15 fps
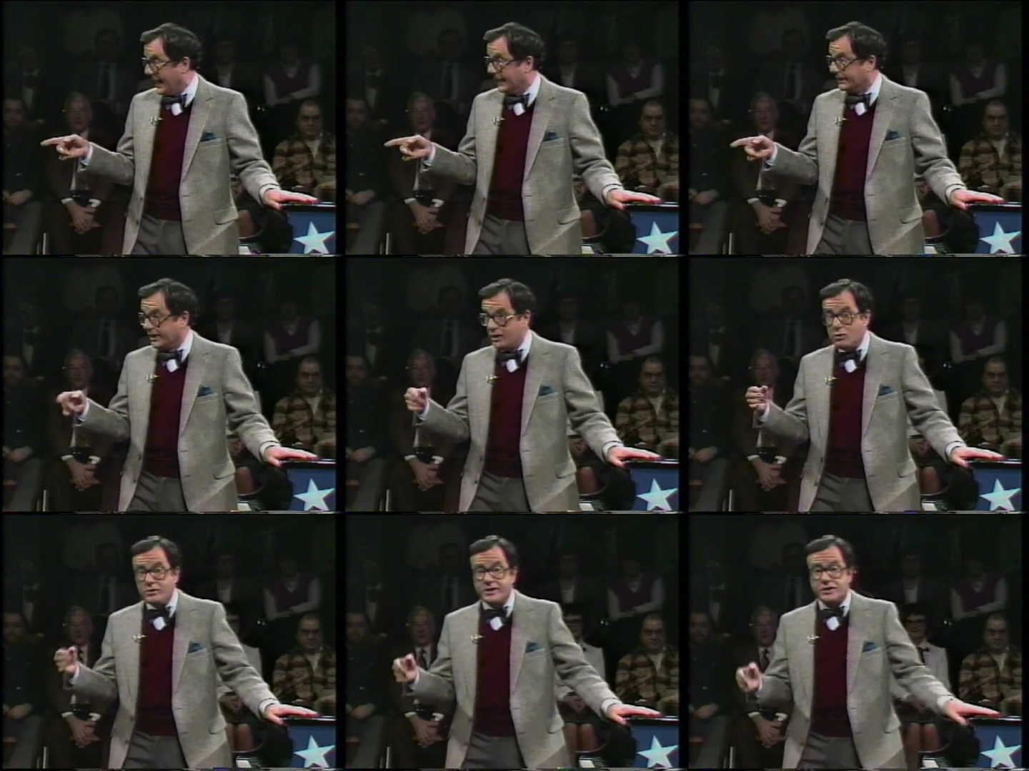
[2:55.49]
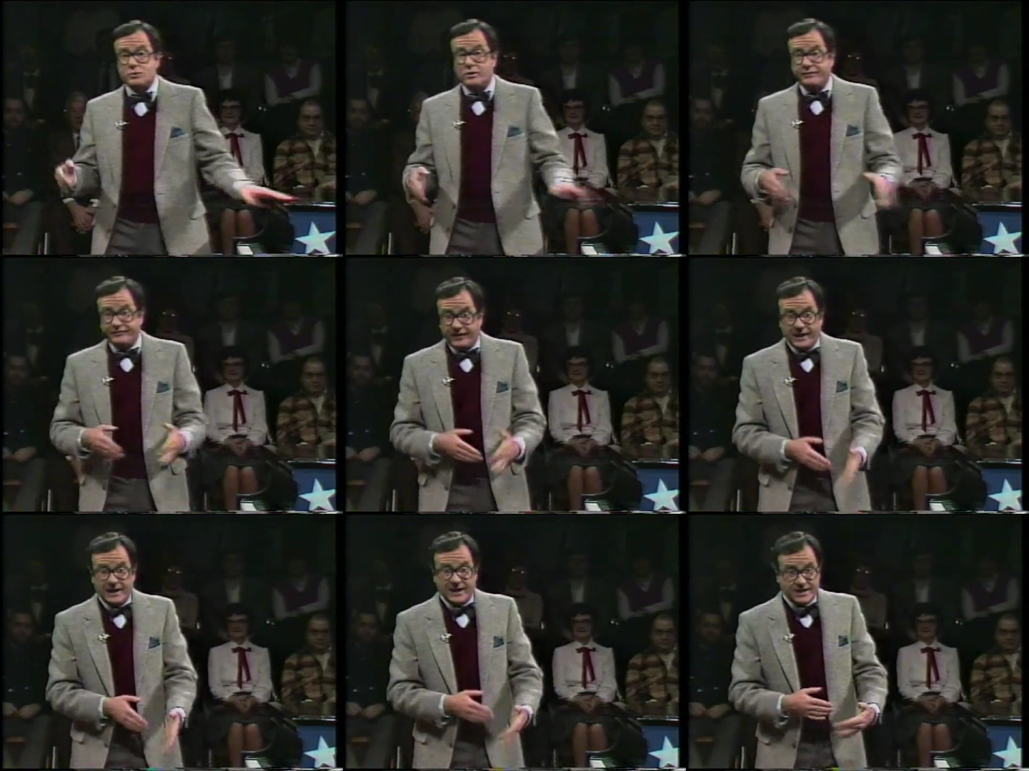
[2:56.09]
and the unions would
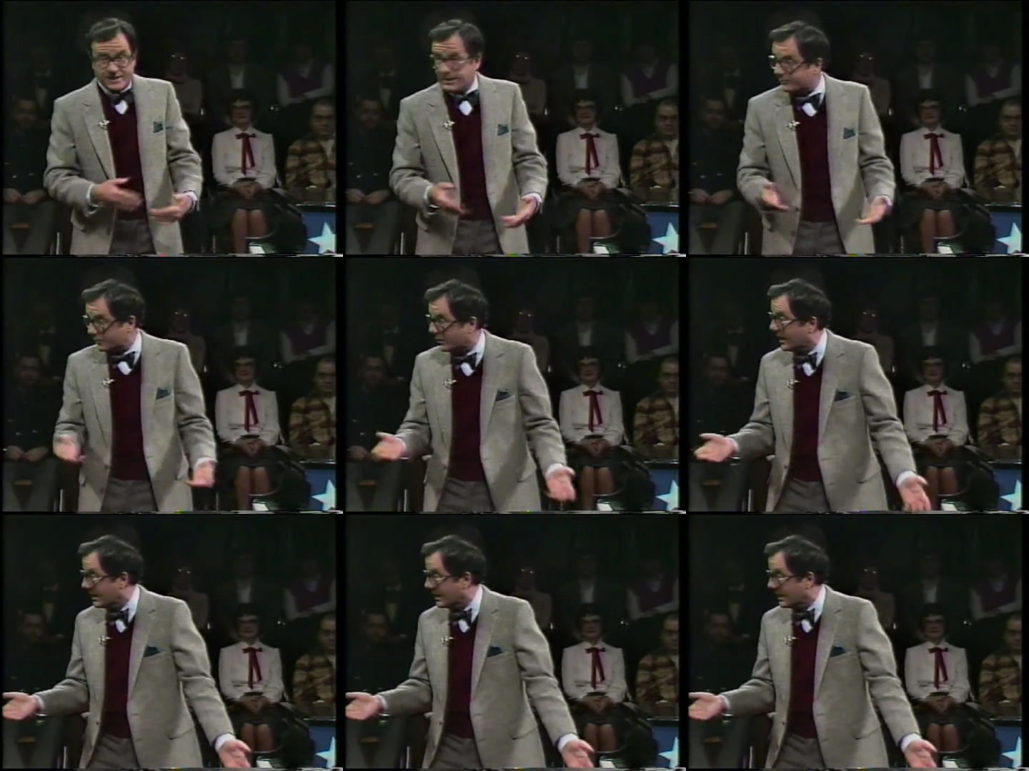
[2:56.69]
fight it, except they're out of